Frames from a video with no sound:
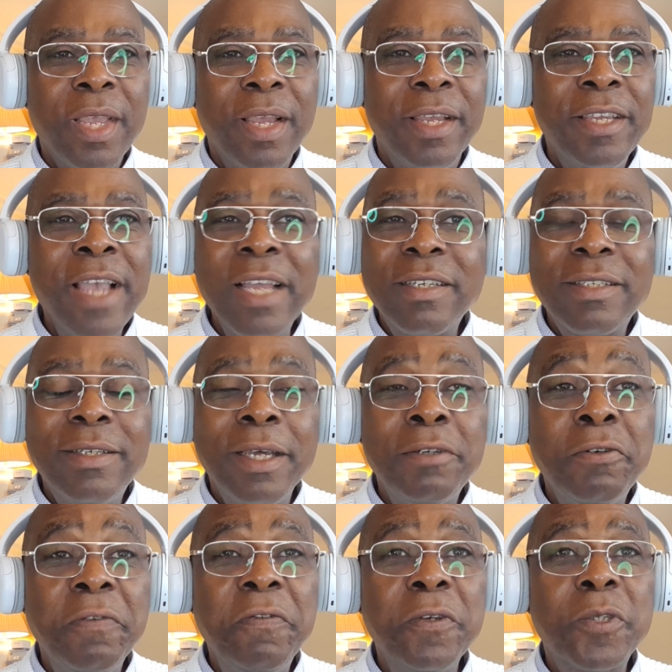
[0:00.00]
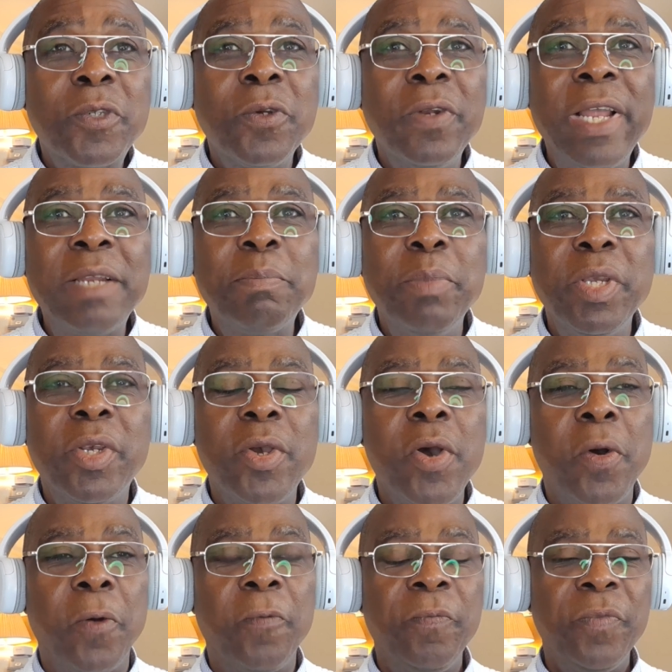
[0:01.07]
Yet they refused to let me
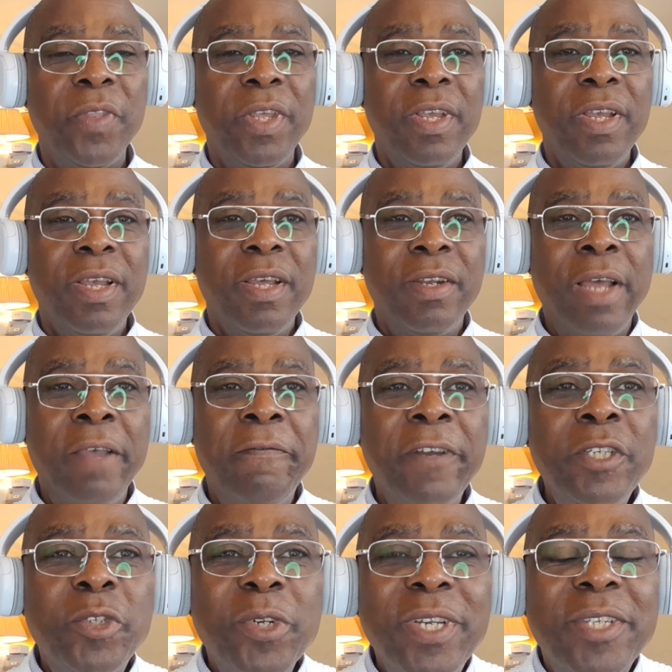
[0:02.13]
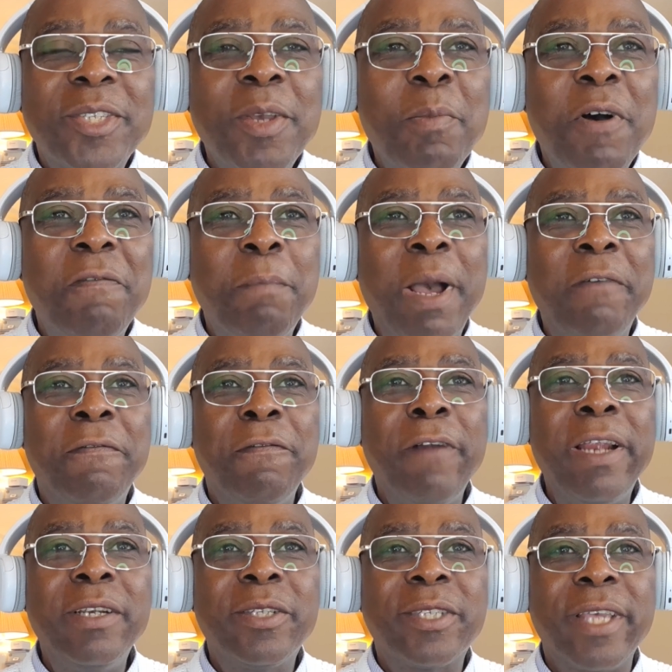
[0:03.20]
go. Now, eventually, some of my
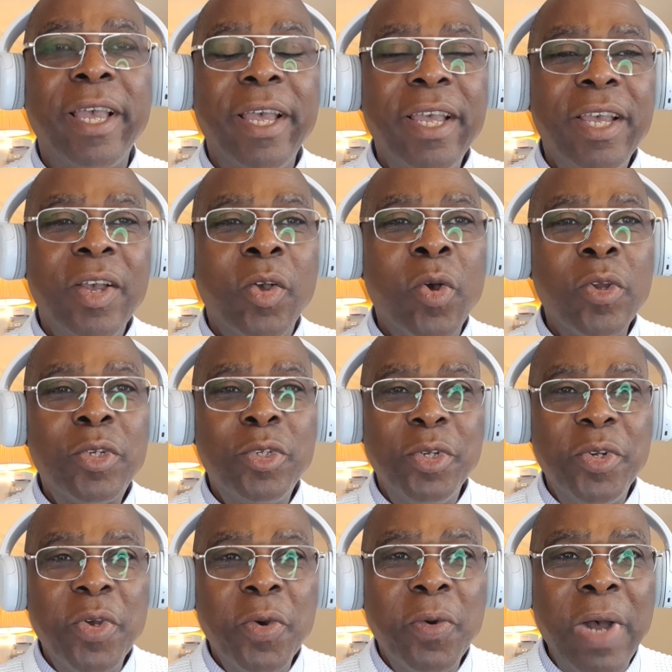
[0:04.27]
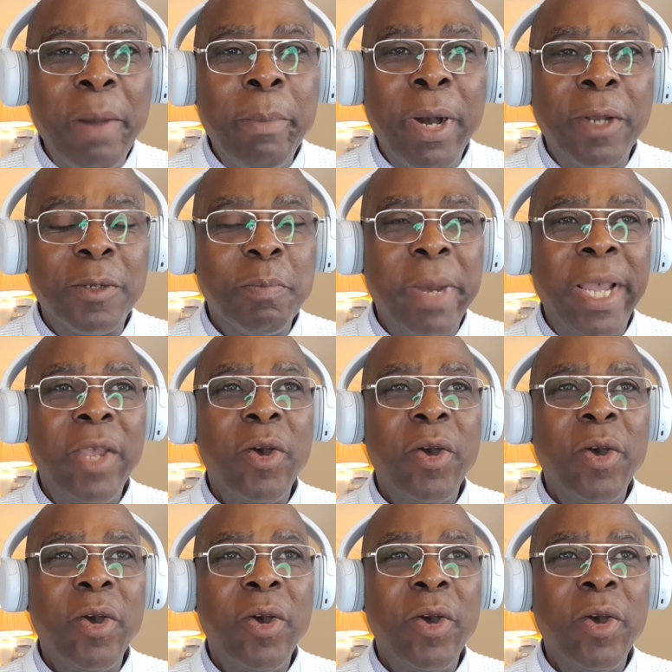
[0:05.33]
friends uh, got to know about my